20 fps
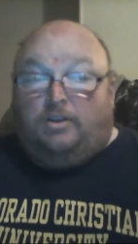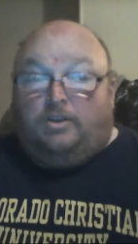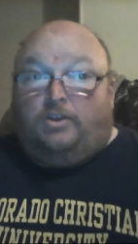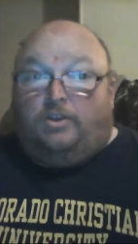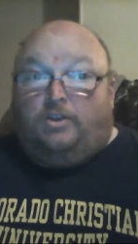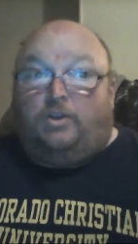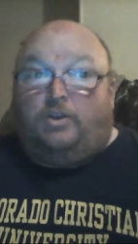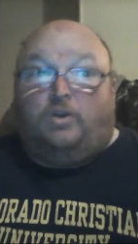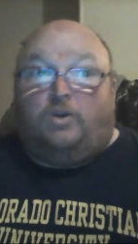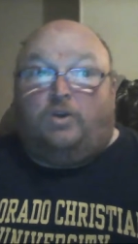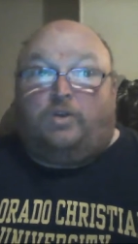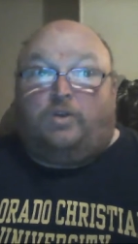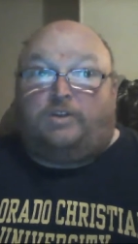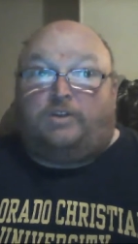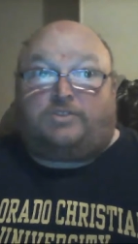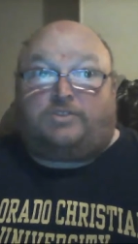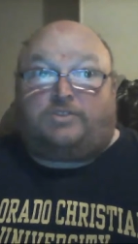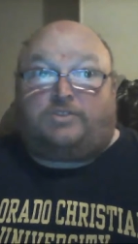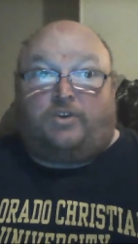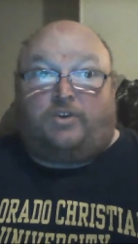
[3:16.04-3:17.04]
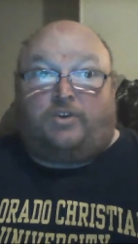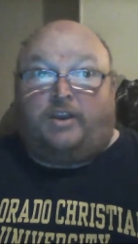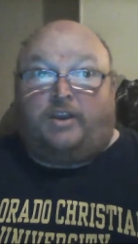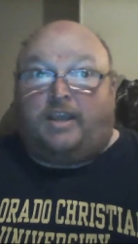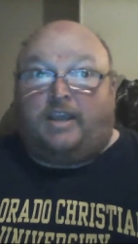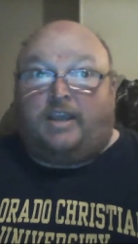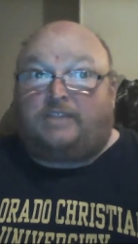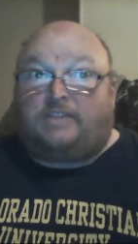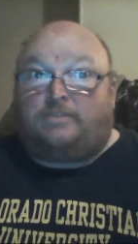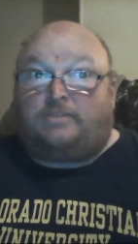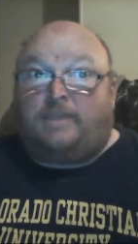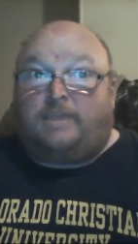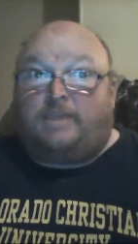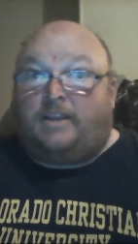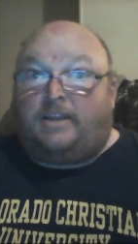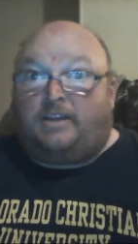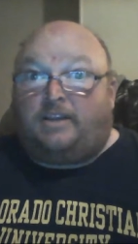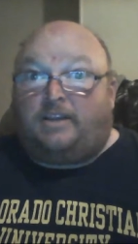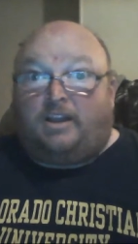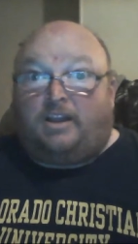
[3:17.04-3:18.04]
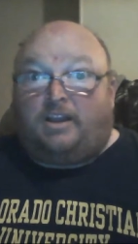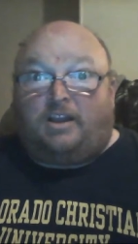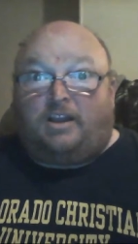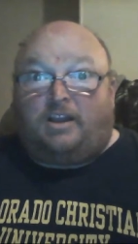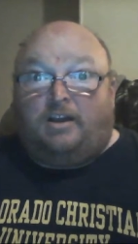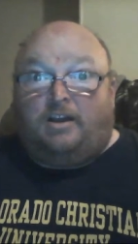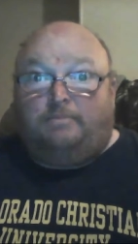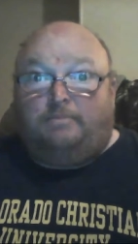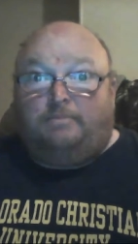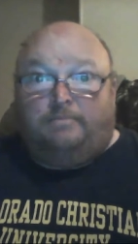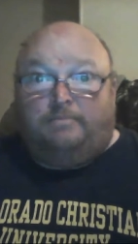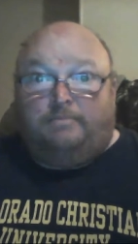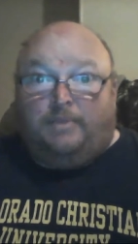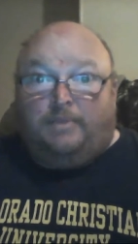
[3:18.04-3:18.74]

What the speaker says: You go to screencast-o-matic.com,